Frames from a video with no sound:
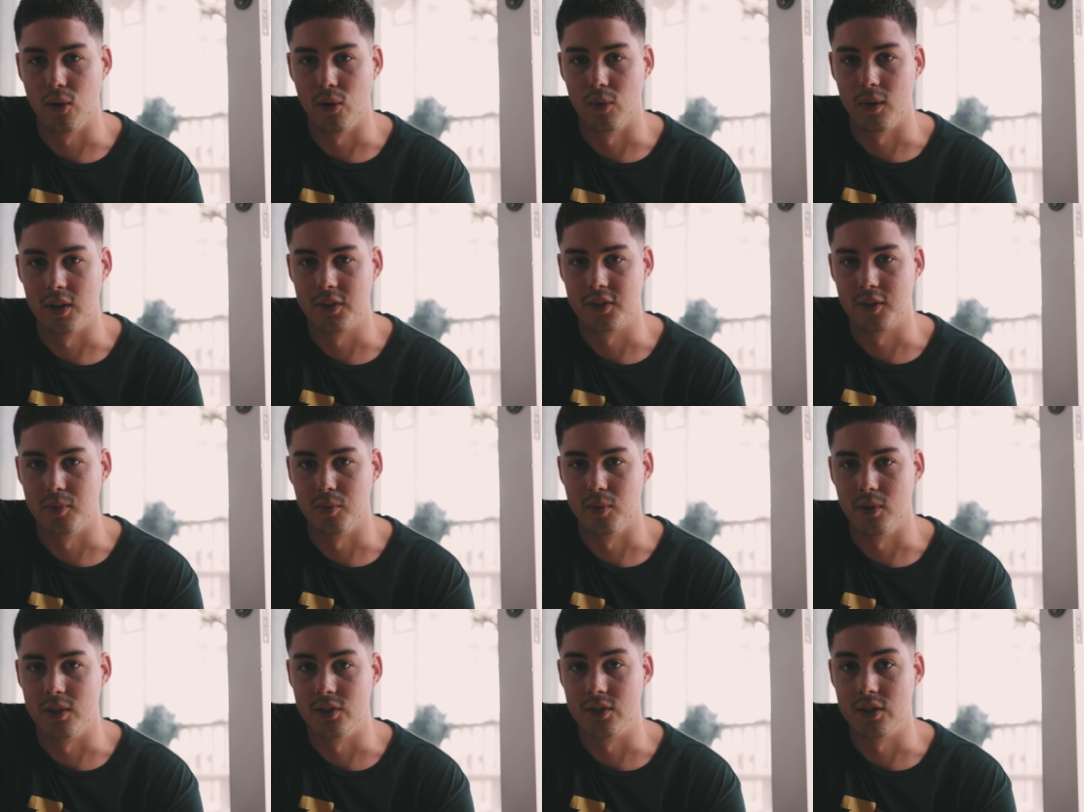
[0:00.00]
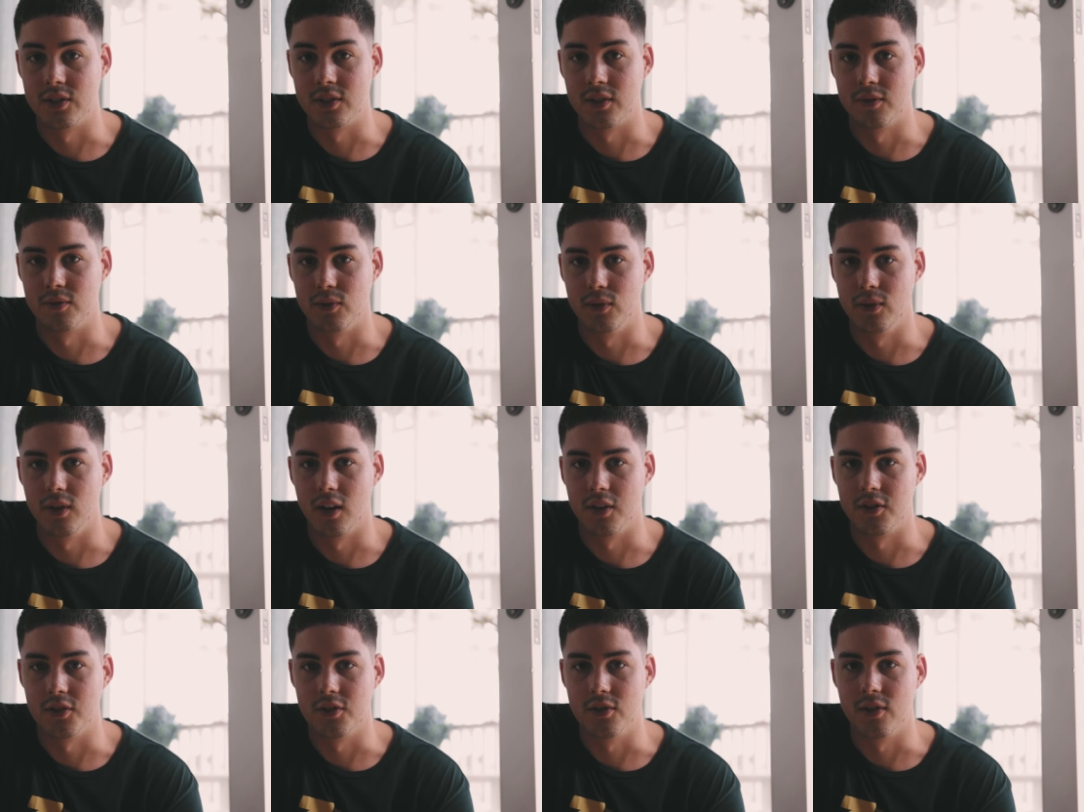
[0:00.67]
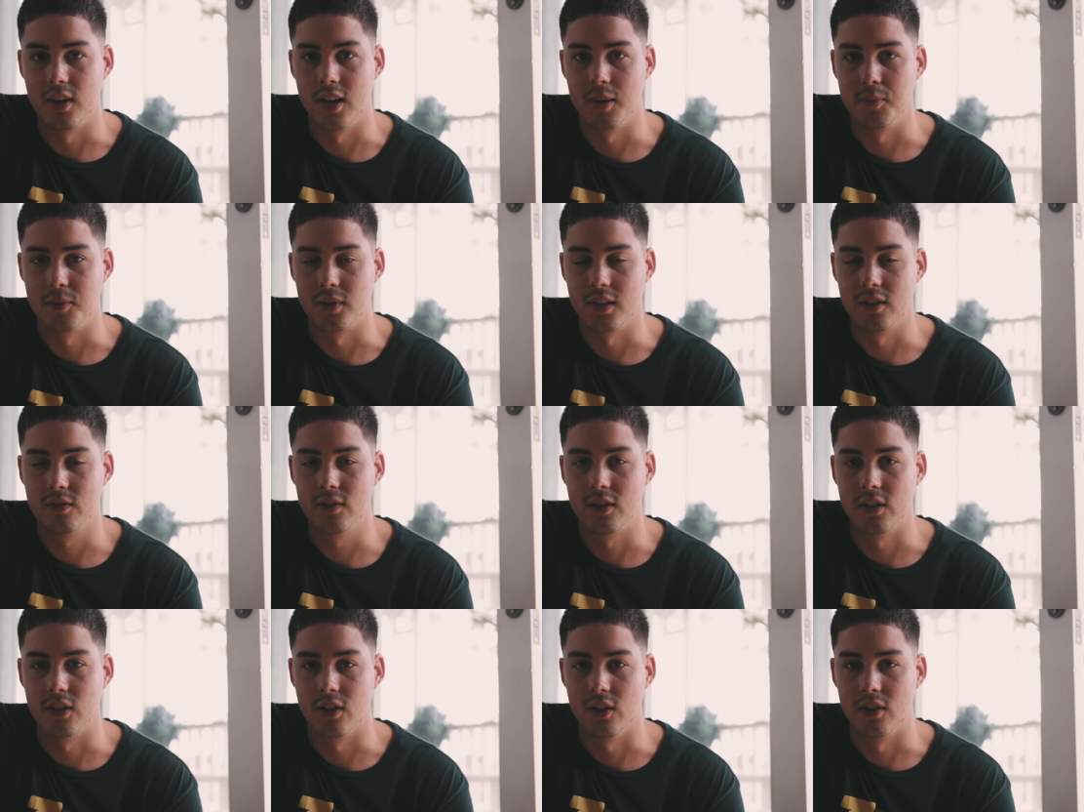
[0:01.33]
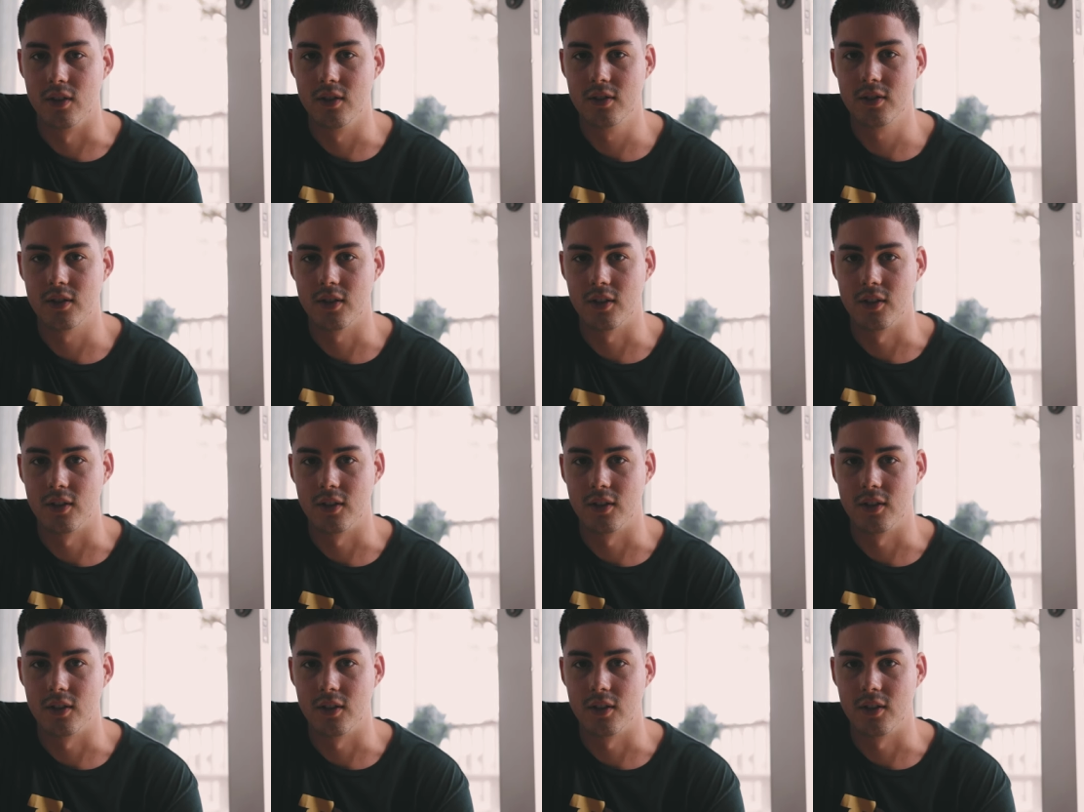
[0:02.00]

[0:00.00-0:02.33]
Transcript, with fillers: all the rest of the boys, just a few hundred grams left to go.